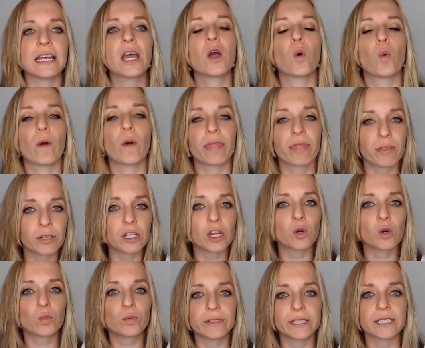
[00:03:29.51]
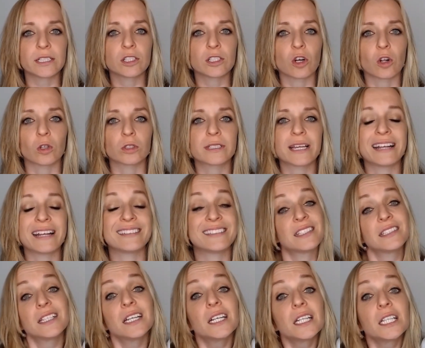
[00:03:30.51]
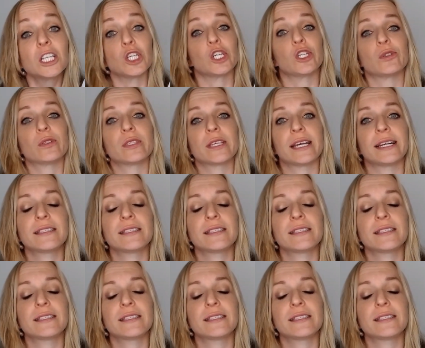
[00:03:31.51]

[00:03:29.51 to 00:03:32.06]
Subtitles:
with no results and still use it.